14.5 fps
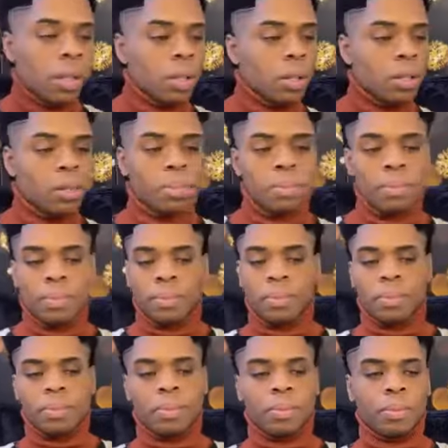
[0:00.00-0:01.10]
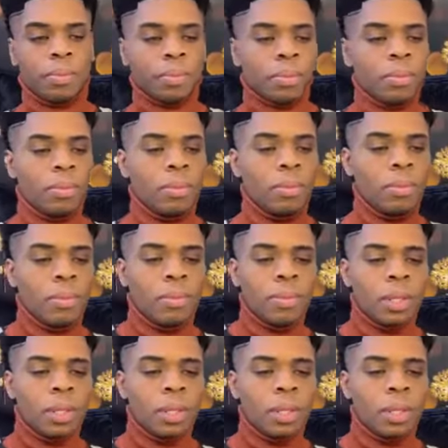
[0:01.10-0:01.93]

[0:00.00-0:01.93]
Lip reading: (no one is talking)